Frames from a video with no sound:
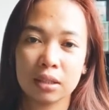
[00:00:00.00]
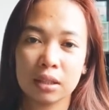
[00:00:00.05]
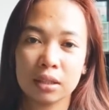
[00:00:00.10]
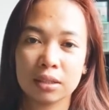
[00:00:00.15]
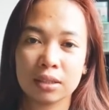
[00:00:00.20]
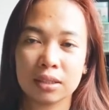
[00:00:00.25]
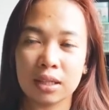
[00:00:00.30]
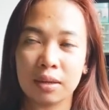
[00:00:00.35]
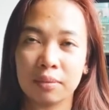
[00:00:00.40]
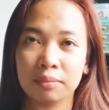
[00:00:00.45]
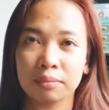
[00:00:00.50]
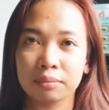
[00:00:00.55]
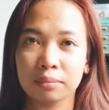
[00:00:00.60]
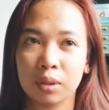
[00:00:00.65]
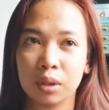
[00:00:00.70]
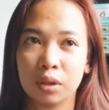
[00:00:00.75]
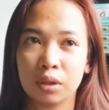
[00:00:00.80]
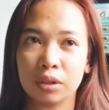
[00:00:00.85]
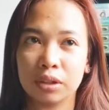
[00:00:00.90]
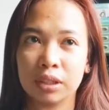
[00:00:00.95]
Some
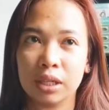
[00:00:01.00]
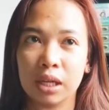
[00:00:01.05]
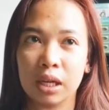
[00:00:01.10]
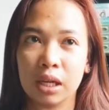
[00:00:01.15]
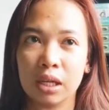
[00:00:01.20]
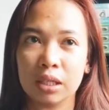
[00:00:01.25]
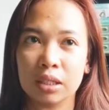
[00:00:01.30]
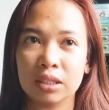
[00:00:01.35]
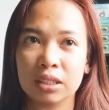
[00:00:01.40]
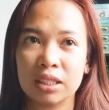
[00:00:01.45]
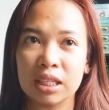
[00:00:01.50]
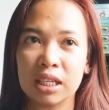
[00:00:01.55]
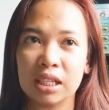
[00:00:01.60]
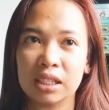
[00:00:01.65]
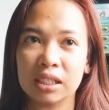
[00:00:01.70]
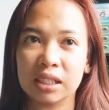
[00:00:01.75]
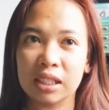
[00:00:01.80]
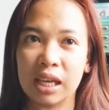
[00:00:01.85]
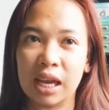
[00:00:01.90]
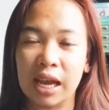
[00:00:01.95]
more they still
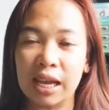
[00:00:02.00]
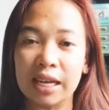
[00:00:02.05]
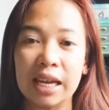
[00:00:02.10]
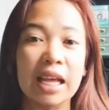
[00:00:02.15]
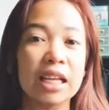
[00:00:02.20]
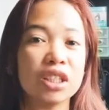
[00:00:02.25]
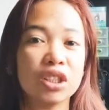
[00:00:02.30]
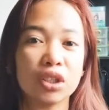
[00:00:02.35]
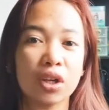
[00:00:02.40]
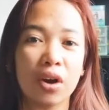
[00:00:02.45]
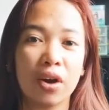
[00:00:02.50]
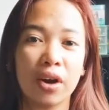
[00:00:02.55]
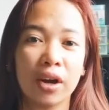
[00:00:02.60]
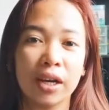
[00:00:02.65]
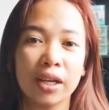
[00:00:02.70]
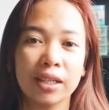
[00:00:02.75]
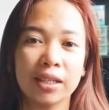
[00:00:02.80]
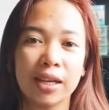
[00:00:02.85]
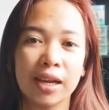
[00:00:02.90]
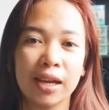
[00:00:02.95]
can
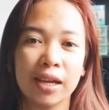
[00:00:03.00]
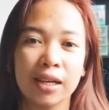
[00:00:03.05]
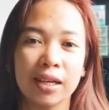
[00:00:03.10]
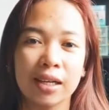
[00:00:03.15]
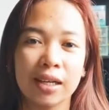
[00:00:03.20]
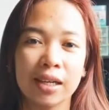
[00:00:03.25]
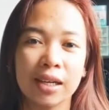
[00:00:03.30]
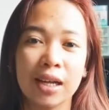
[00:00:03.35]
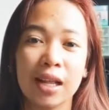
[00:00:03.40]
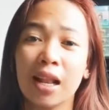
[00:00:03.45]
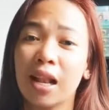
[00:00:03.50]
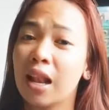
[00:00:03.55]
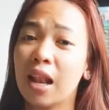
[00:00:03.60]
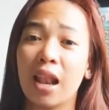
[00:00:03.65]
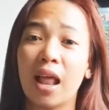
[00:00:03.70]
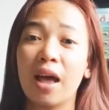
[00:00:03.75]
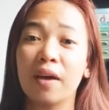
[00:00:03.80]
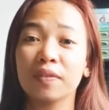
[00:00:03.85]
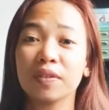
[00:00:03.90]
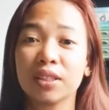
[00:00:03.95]
enjoy their
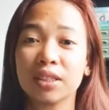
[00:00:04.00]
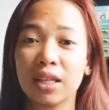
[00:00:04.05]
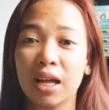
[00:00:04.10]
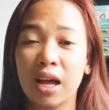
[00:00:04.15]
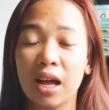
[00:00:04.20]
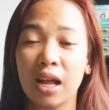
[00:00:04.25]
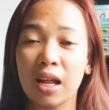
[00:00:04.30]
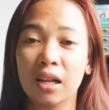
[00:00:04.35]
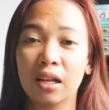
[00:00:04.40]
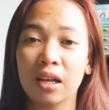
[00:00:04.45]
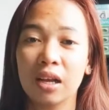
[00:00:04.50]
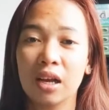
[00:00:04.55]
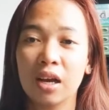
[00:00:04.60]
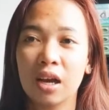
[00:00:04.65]
lifestyle,